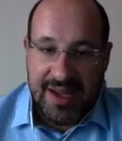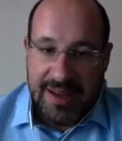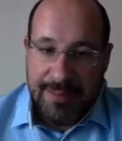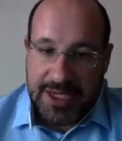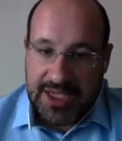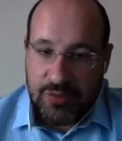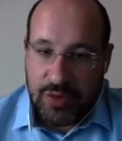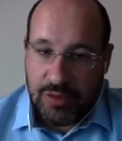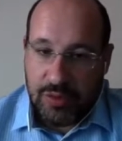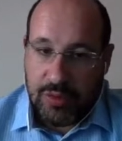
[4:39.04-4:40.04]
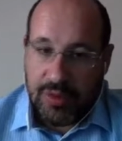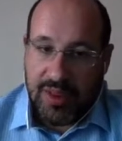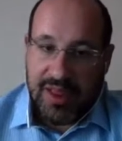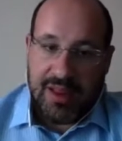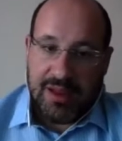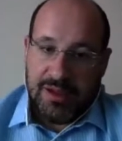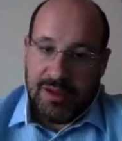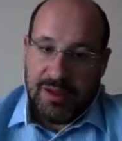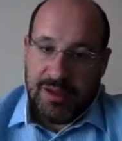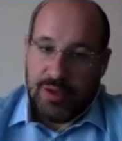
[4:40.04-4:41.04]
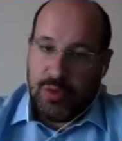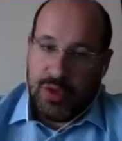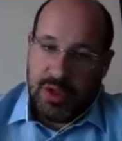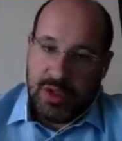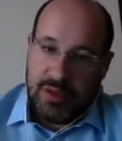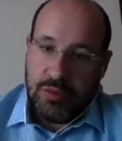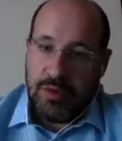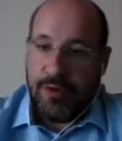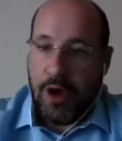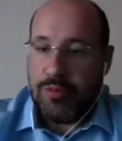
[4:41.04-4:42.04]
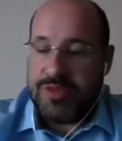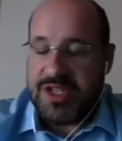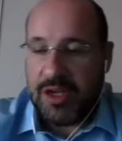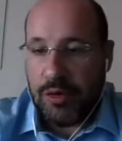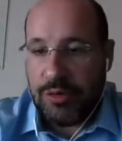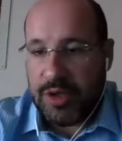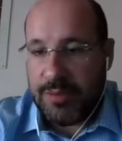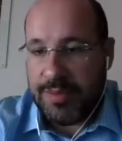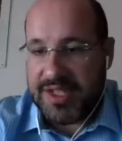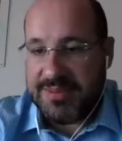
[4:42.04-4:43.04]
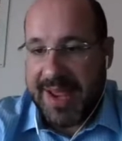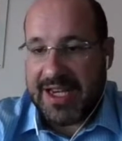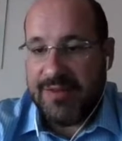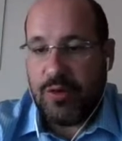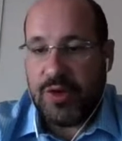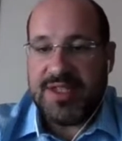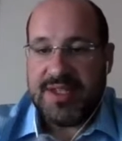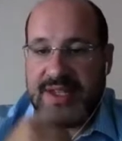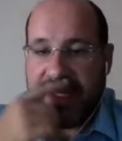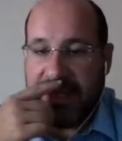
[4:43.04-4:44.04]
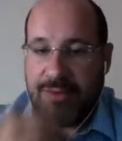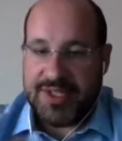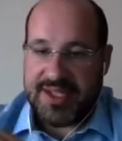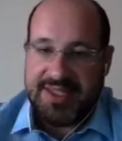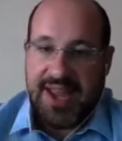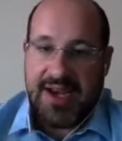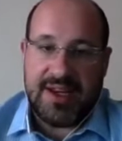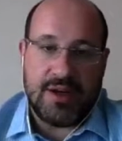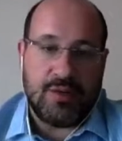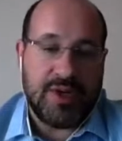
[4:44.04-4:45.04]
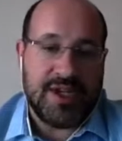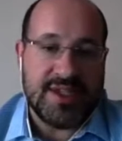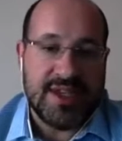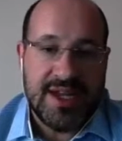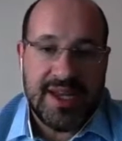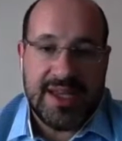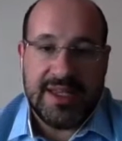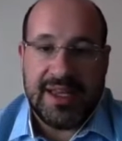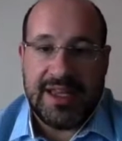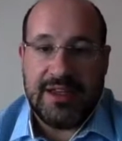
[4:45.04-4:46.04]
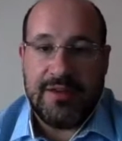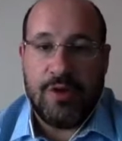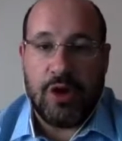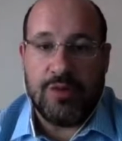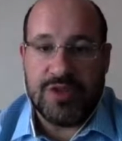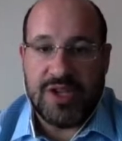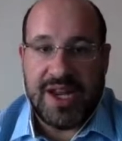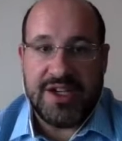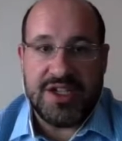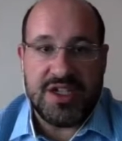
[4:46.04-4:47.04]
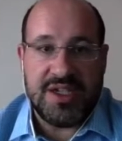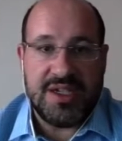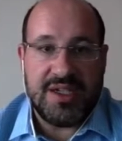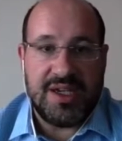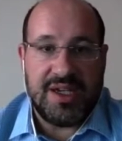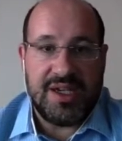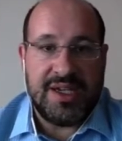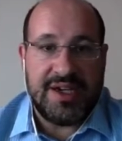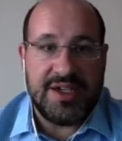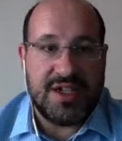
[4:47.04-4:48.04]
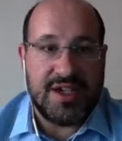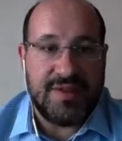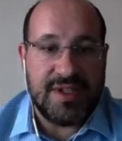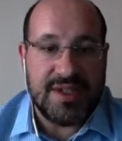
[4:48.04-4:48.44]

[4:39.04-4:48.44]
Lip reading: but if we look to the volumes in a long-term perspective, we see that there is a steady increase in the lending volumes and energy efficiency.